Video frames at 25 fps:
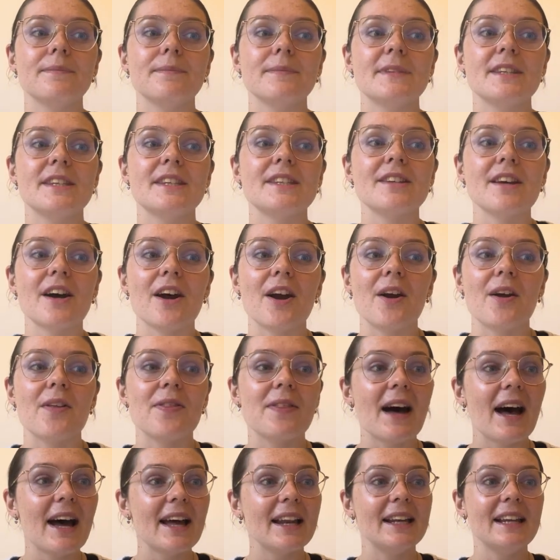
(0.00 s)
So
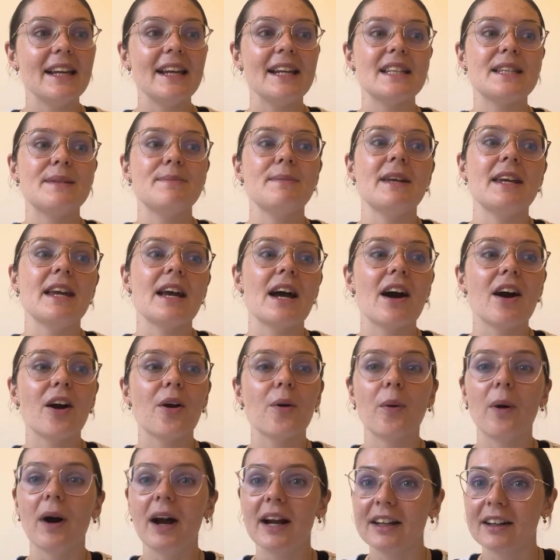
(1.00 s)
that leads me
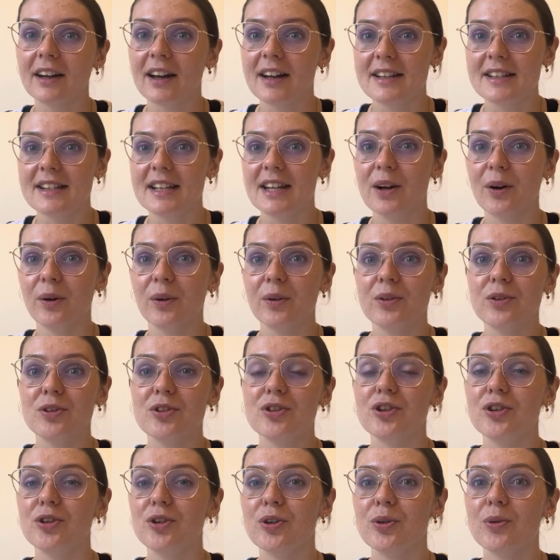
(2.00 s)
quite nicely on
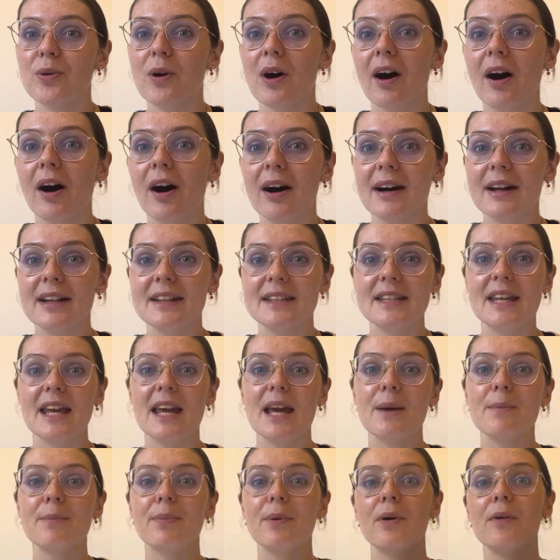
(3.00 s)
to our
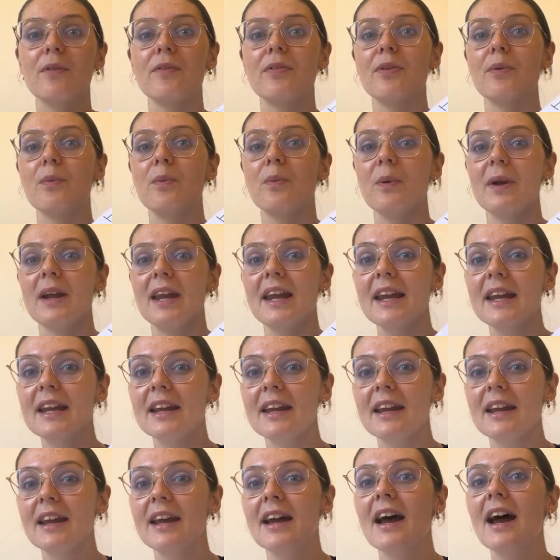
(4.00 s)
tip of the
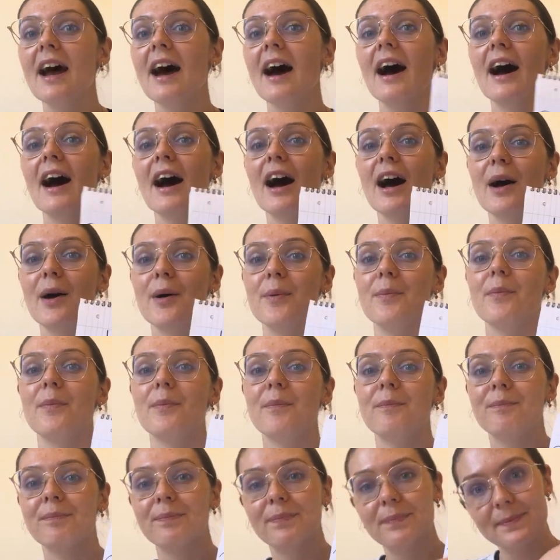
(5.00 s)
week.
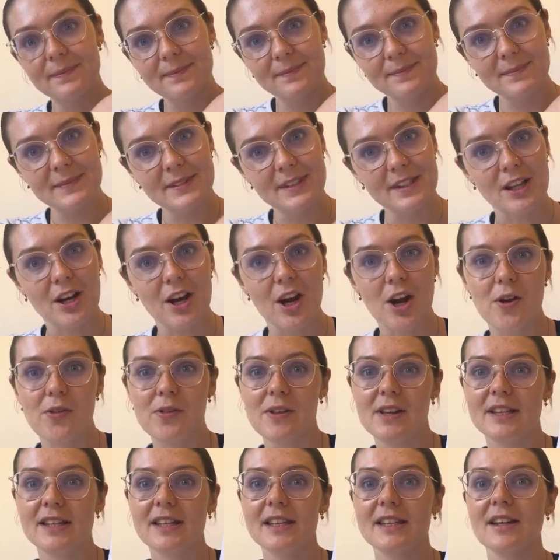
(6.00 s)
So
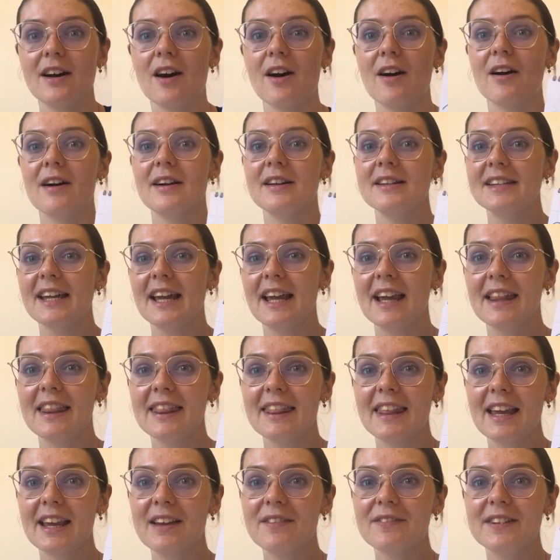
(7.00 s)
this is our second
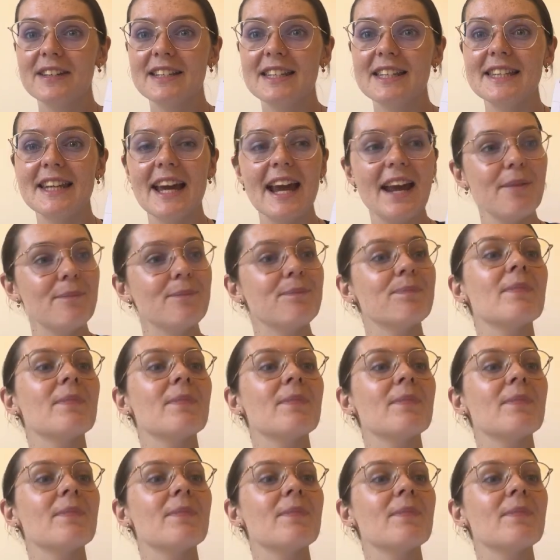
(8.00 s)
thing for today.